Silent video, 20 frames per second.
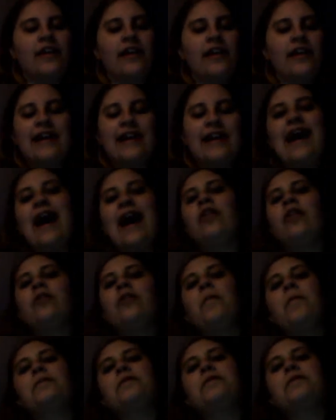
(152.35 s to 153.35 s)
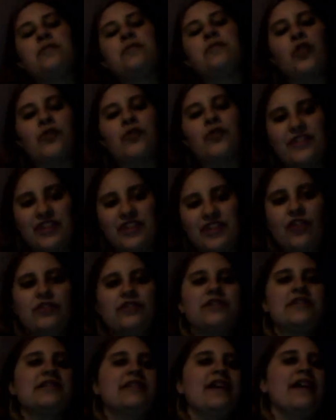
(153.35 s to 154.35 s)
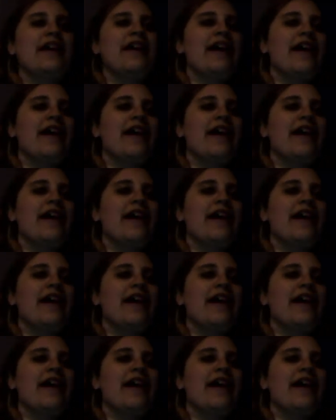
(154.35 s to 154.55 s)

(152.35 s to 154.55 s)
Okay, now to more results.